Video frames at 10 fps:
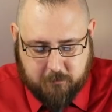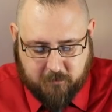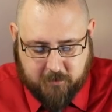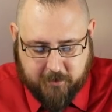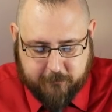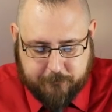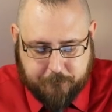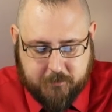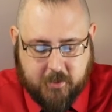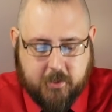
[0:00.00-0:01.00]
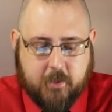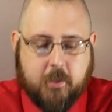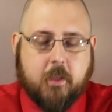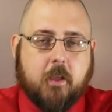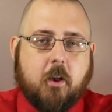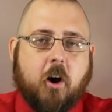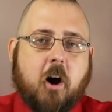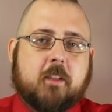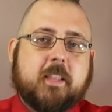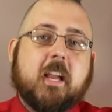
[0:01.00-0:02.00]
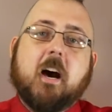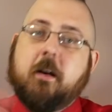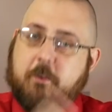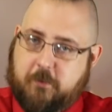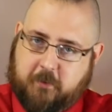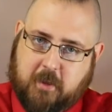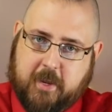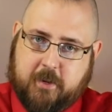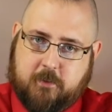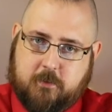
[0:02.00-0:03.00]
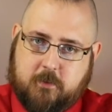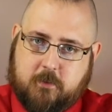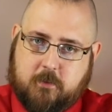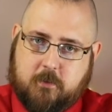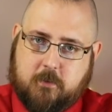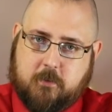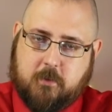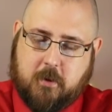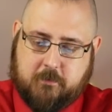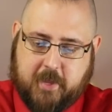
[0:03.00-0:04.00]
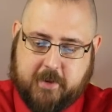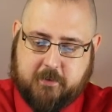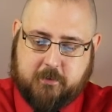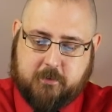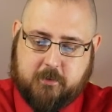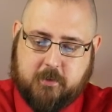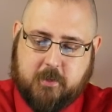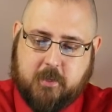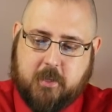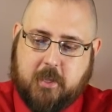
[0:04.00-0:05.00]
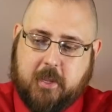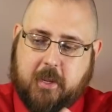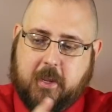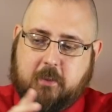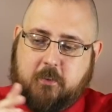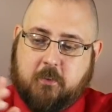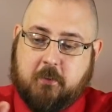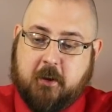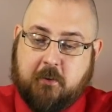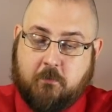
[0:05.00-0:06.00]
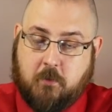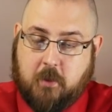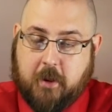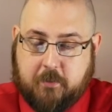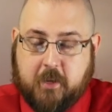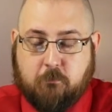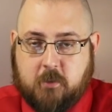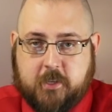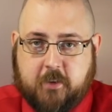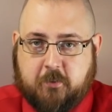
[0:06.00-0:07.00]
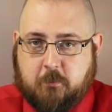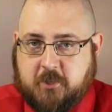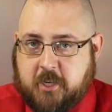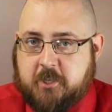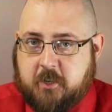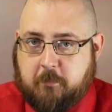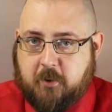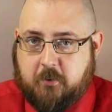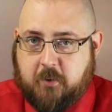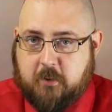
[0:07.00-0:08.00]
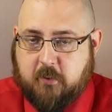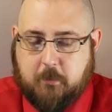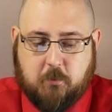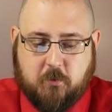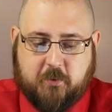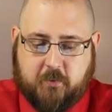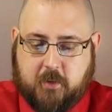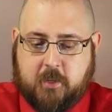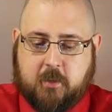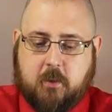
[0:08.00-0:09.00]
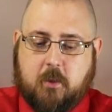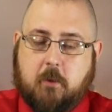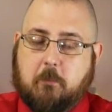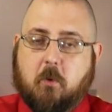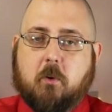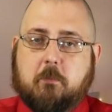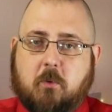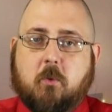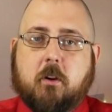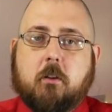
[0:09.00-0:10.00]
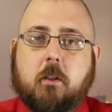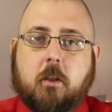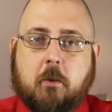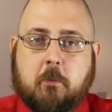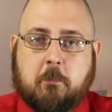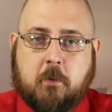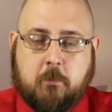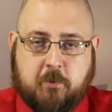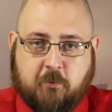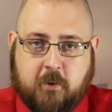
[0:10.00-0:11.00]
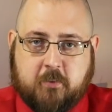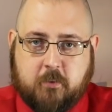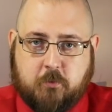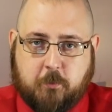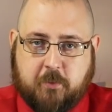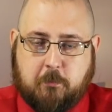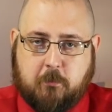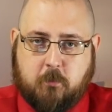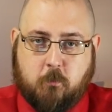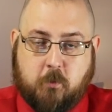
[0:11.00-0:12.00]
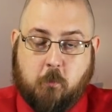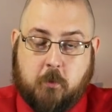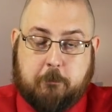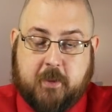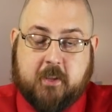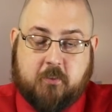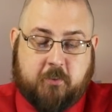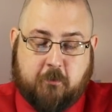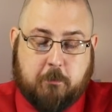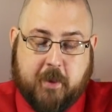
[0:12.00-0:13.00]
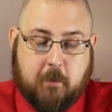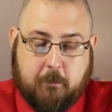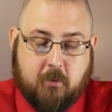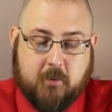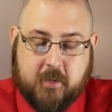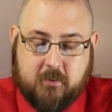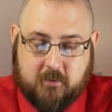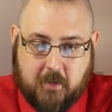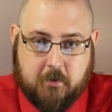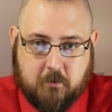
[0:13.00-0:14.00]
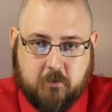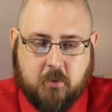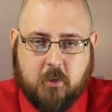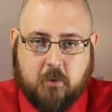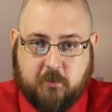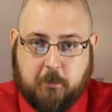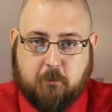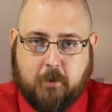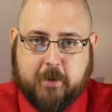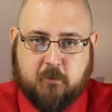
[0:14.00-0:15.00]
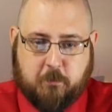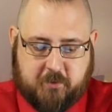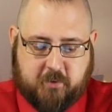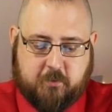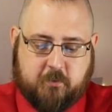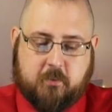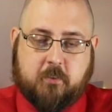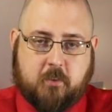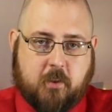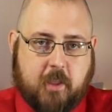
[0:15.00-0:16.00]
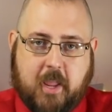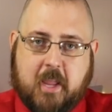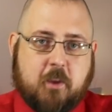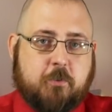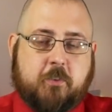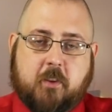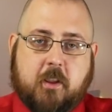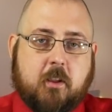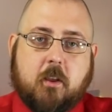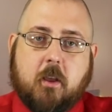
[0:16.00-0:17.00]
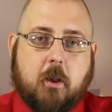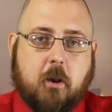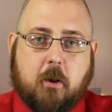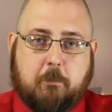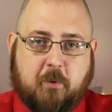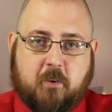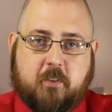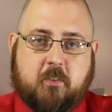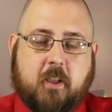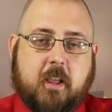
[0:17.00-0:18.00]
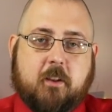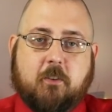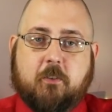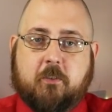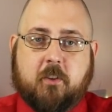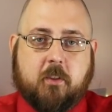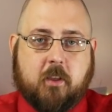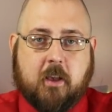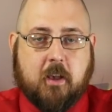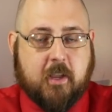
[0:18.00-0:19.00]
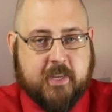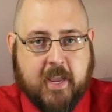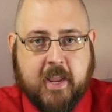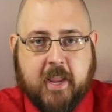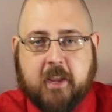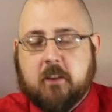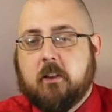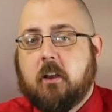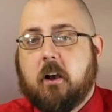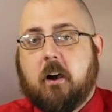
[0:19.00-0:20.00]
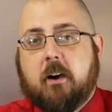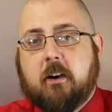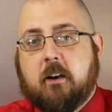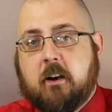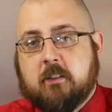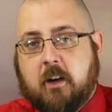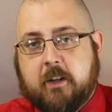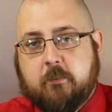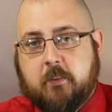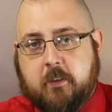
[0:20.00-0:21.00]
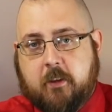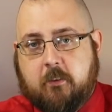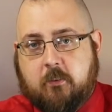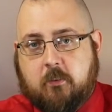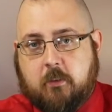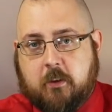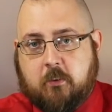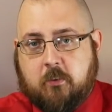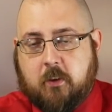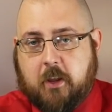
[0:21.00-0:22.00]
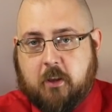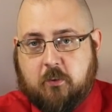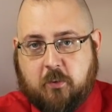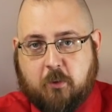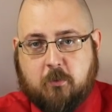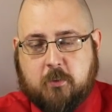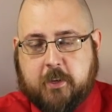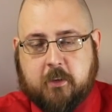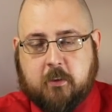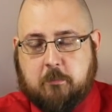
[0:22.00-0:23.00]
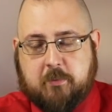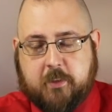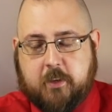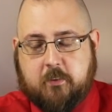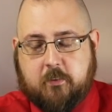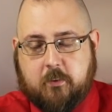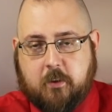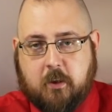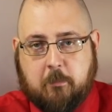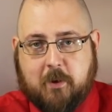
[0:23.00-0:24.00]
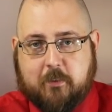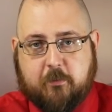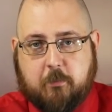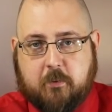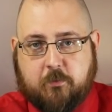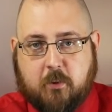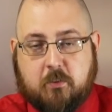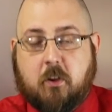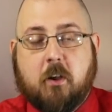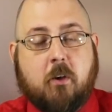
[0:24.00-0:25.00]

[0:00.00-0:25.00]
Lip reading: that broke out. On the other side of that is the, I think, really is the rejection of Bernie Sanders. I mean, we're seeing more and more progressives with what would be considered by American standards to be radical positions. AOC, Bernie Sanders, Yang, a lot of these things in general, like a complete abolishment of drugs.